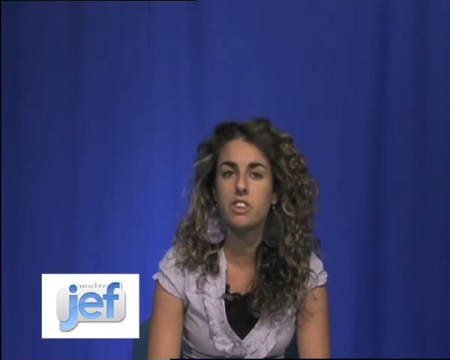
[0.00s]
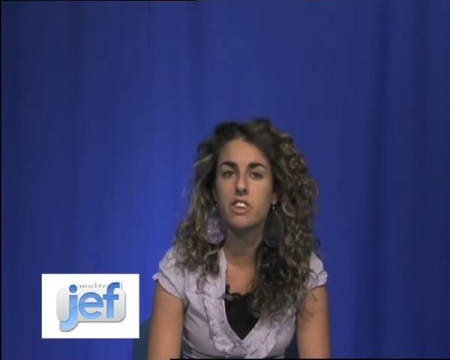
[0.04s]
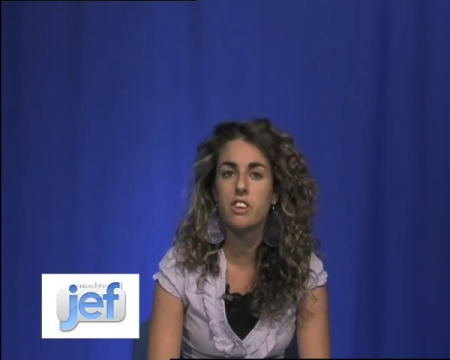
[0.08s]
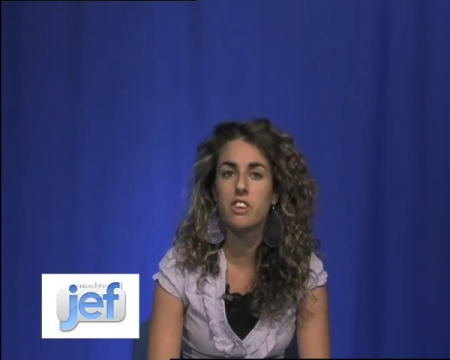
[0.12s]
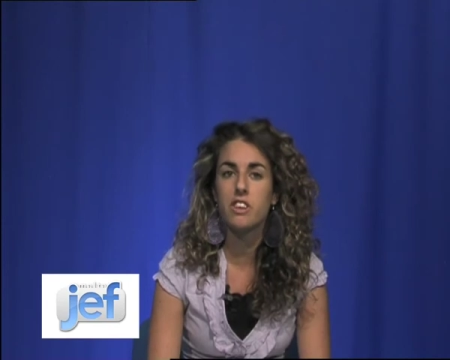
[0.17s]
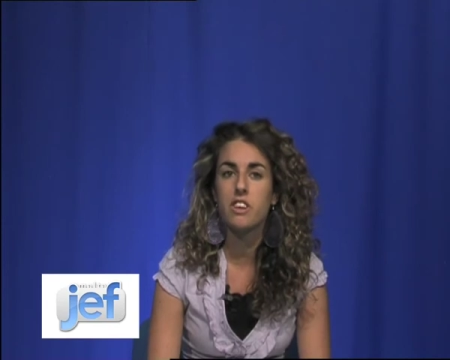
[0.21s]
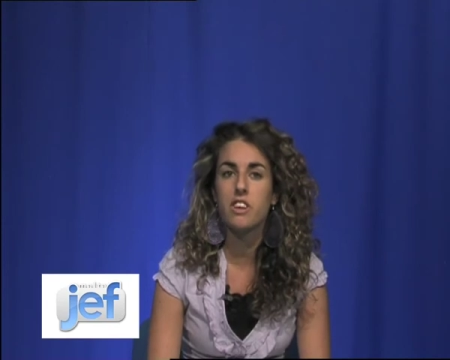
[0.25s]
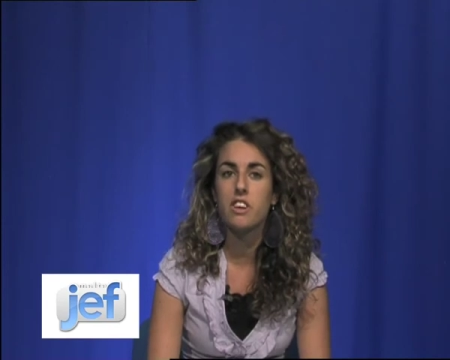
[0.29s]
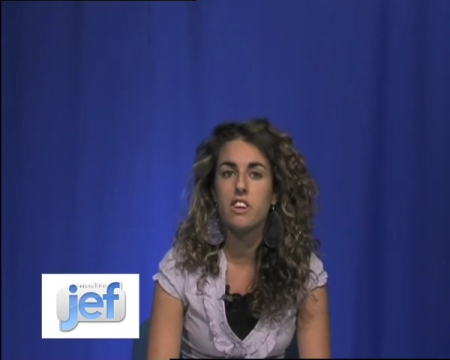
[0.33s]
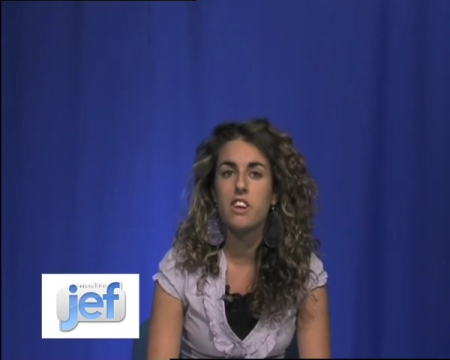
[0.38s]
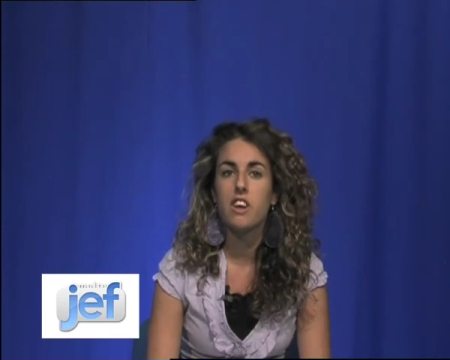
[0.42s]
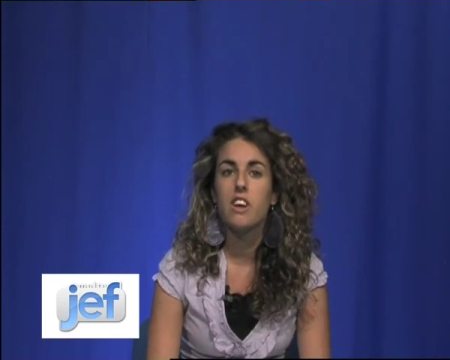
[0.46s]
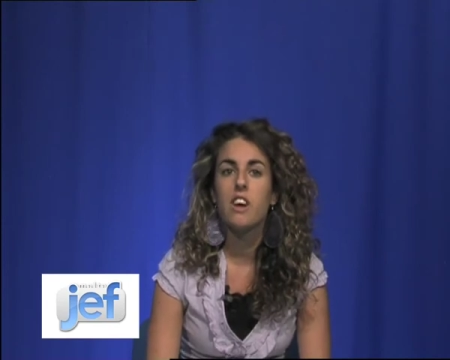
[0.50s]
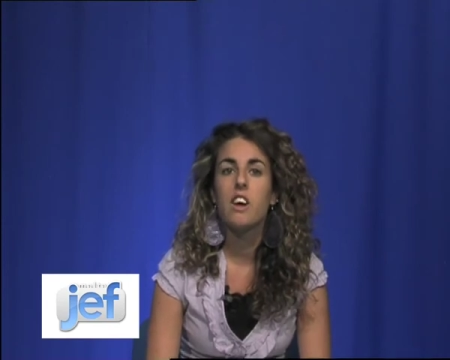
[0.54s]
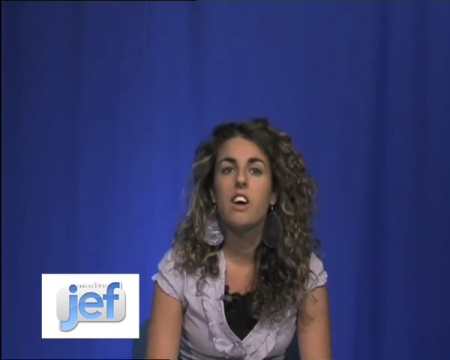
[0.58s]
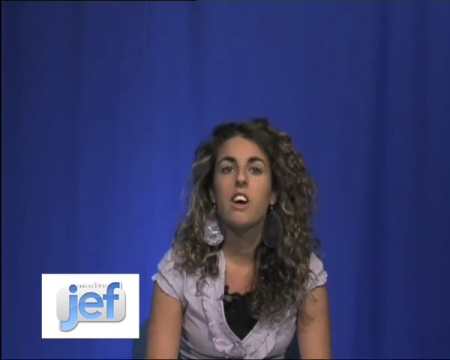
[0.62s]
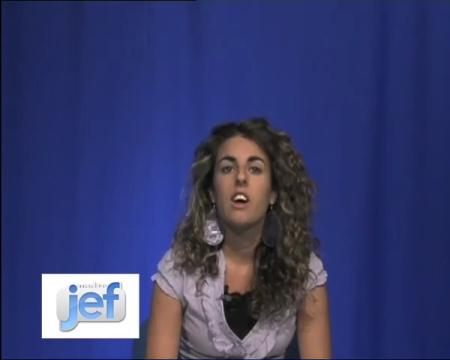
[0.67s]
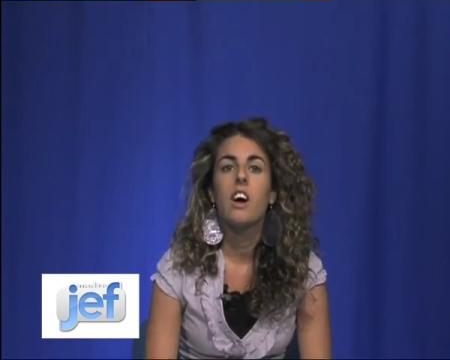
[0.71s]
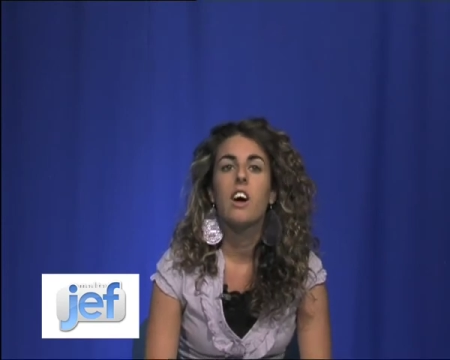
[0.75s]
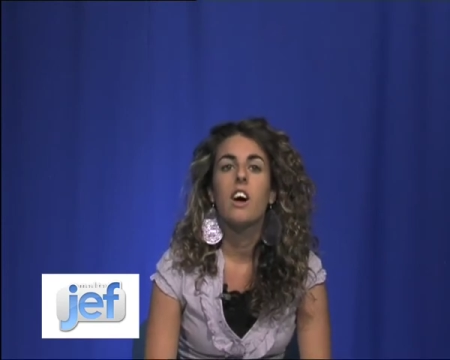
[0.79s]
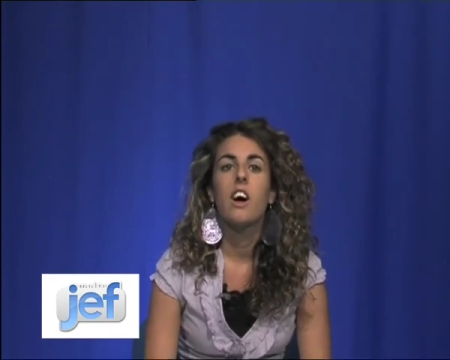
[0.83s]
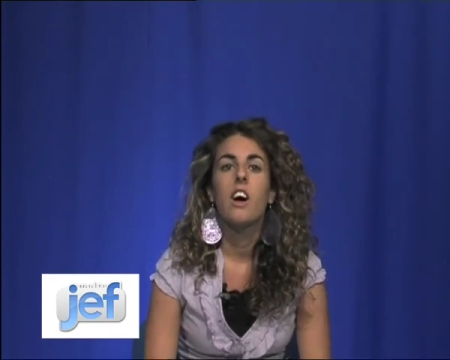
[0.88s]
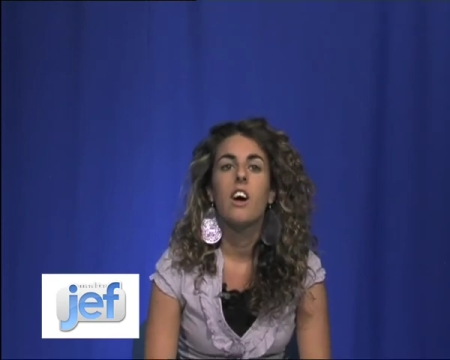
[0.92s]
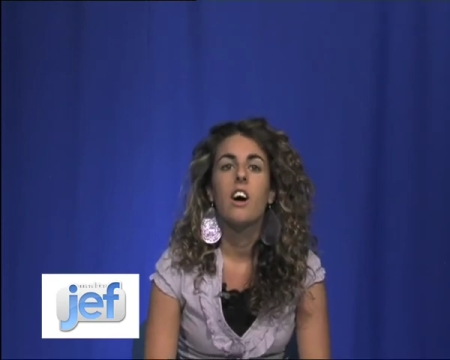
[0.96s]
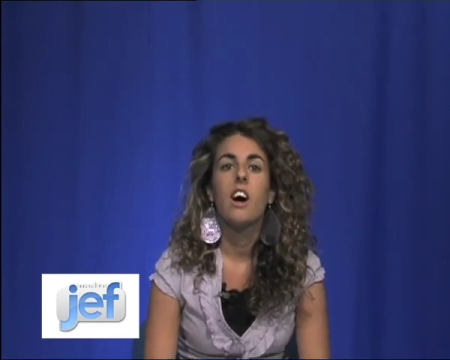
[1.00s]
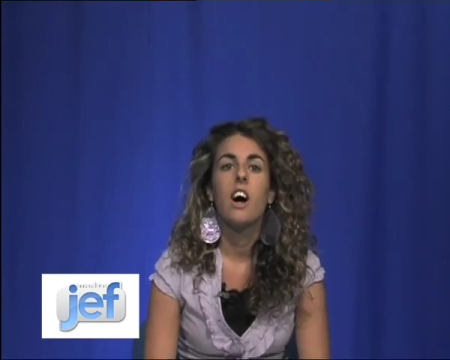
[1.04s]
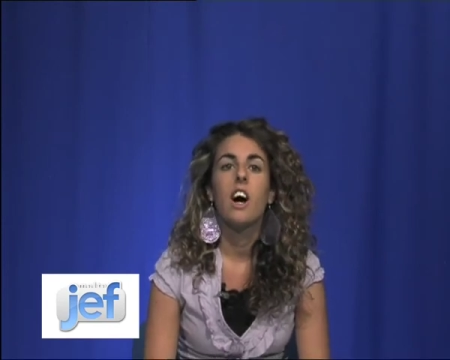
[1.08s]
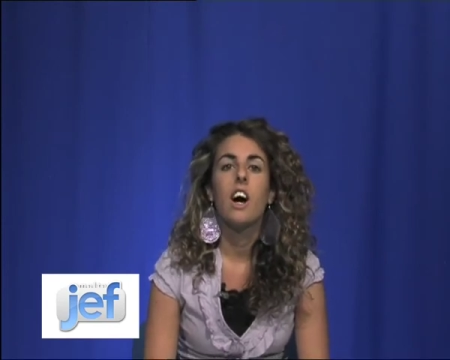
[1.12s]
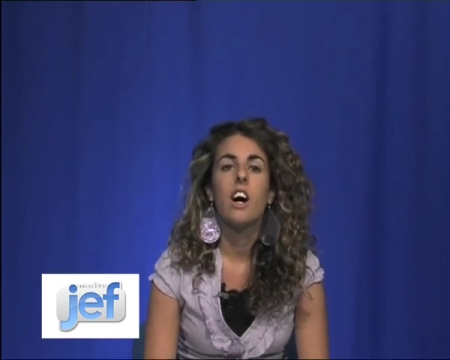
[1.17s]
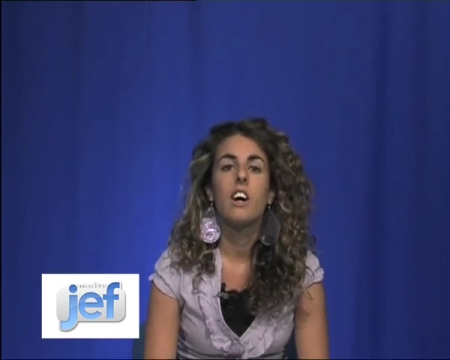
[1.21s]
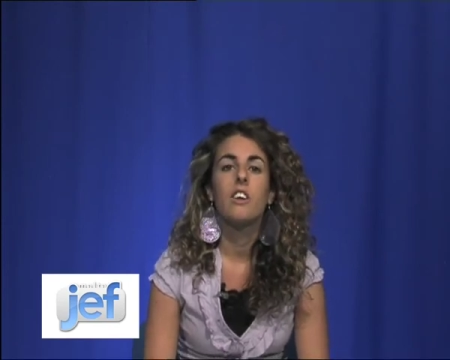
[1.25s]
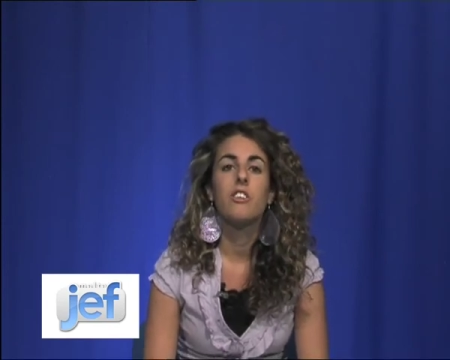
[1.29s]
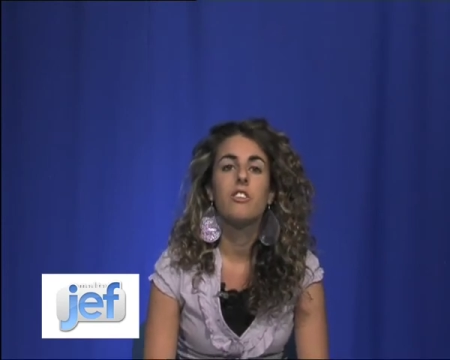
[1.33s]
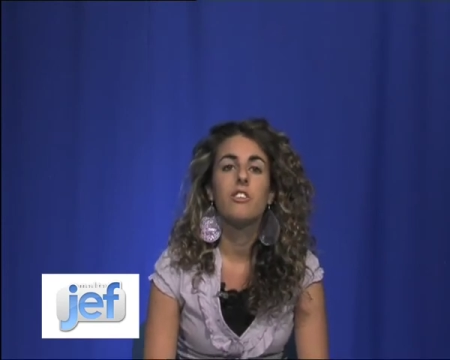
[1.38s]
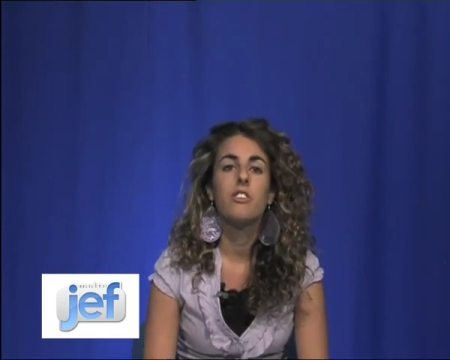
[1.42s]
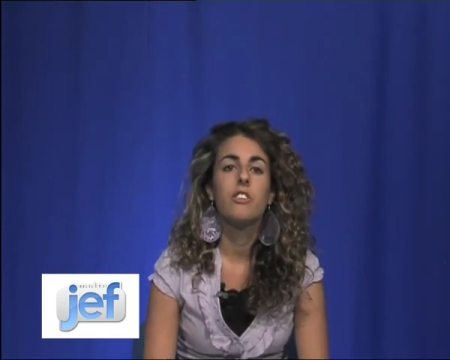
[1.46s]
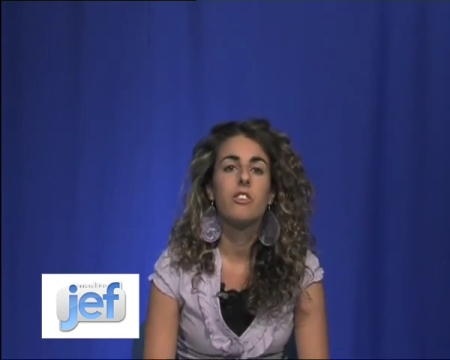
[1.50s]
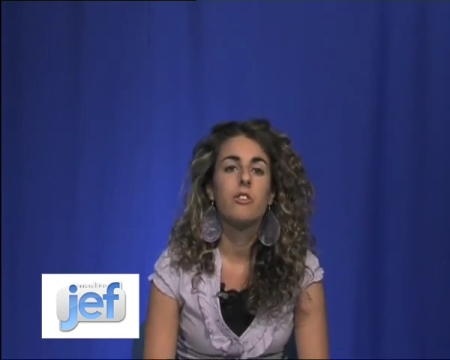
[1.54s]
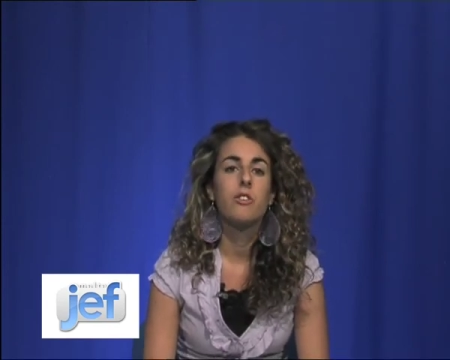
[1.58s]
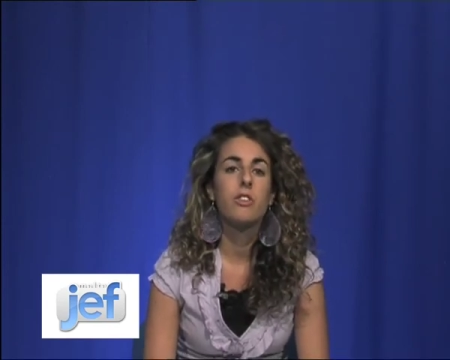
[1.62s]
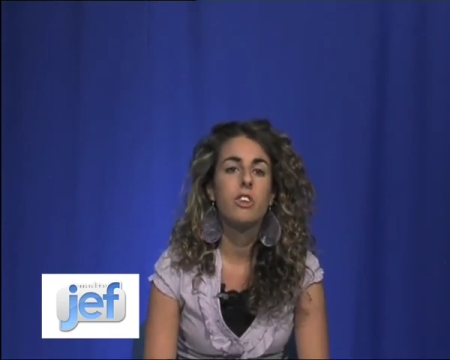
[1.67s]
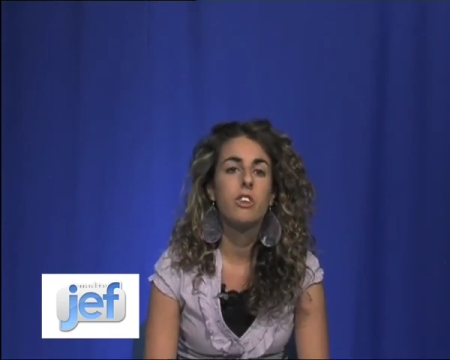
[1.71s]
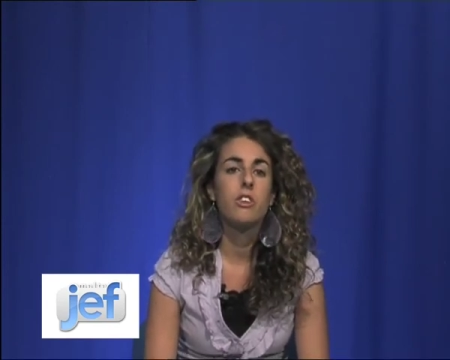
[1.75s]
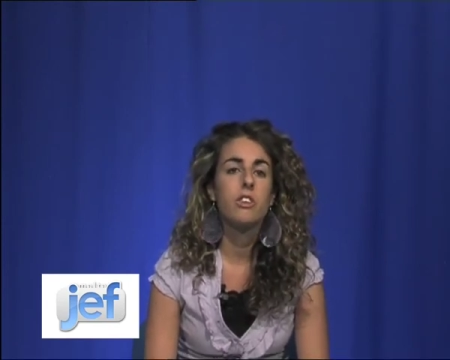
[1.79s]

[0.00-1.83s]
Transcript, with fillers: Week. And we,